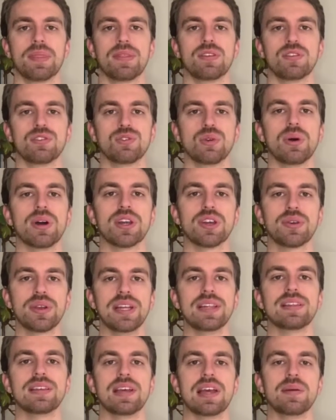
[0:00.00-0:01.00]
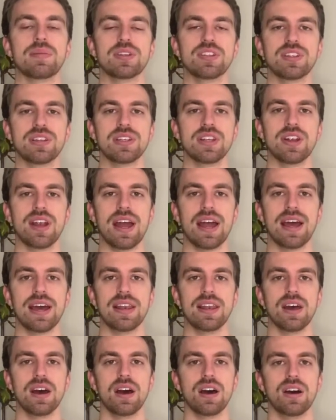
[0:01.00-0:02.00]
So I want to create the image in your
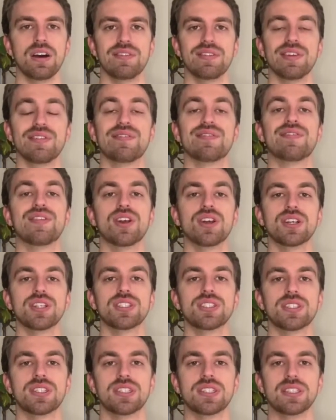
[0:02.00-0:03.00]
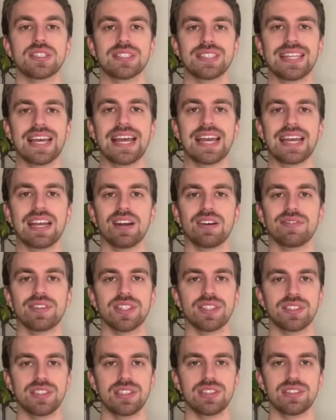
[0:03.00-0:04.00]
head of the first day of the
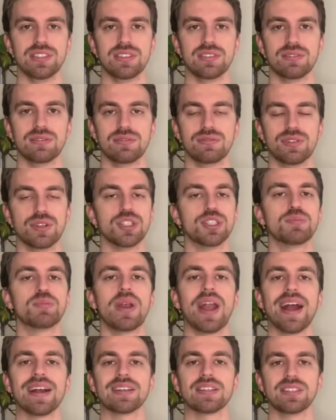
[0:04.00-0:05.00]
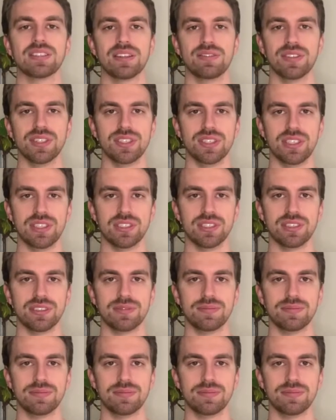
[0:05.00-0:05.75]
season, first practice of the season.